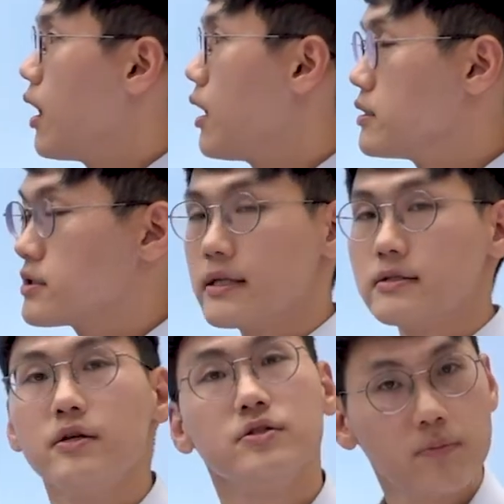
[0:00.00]
it's
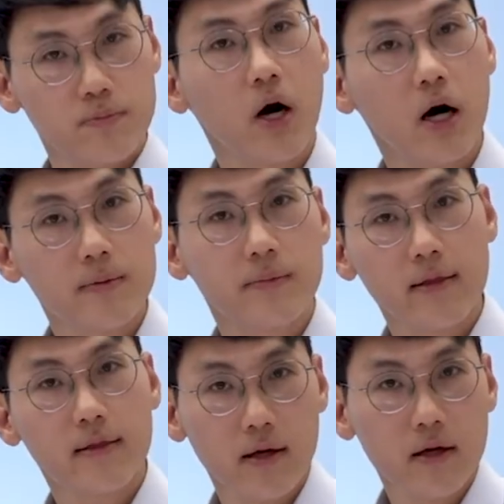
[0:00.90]
essential problem, I
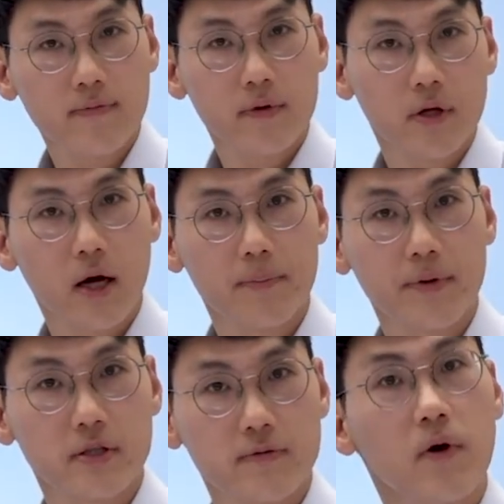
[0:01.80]
think, for the
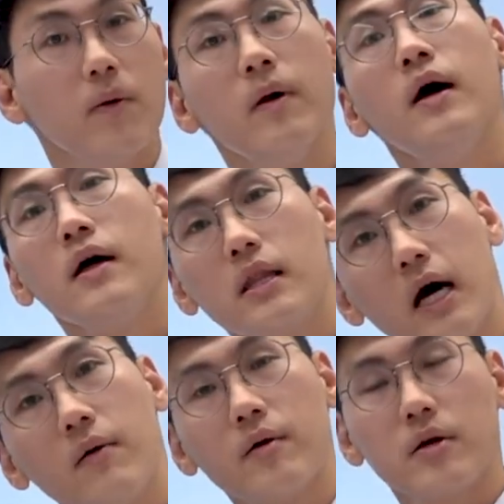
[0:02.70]
complex form.
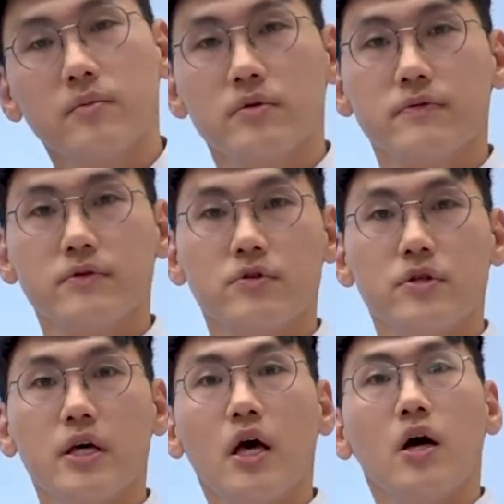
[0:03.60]
Now I'm going to move into
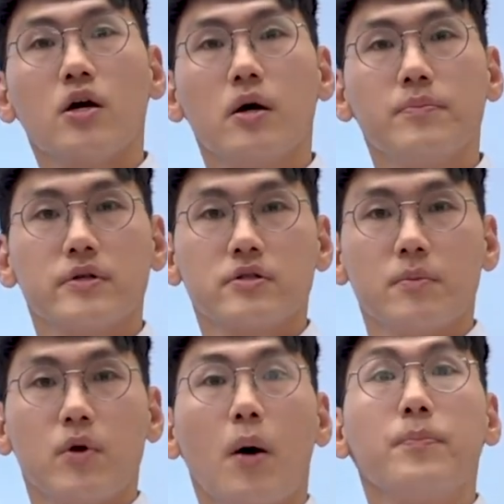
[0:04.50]
the complex
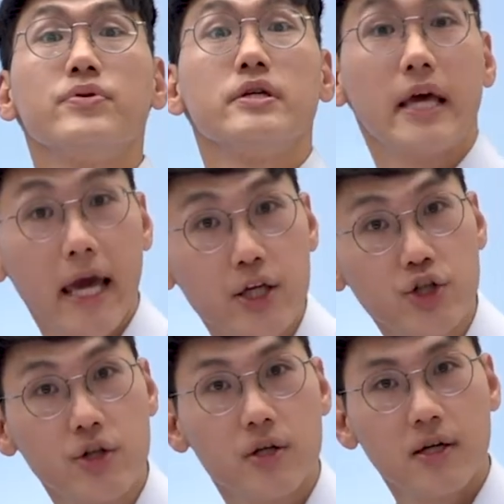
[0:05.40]
number
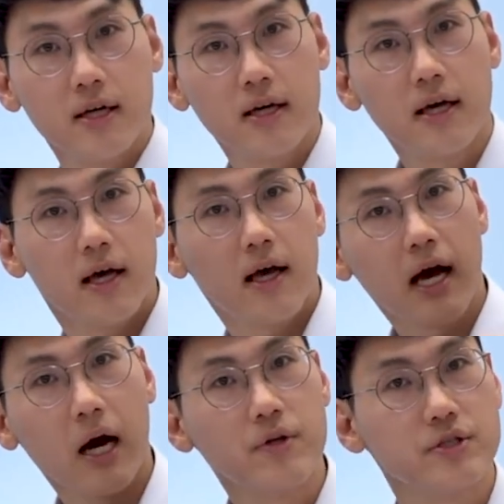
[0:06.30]
application.
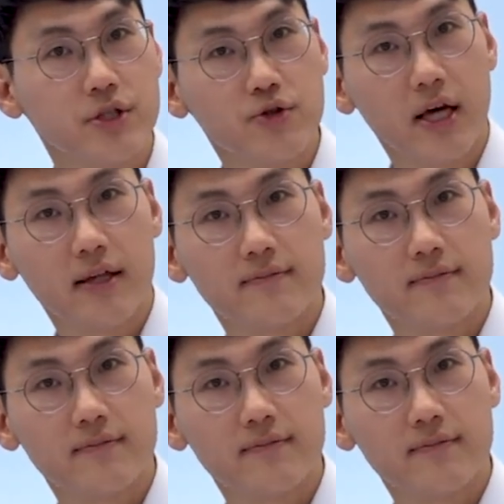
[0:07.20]
I will see you then.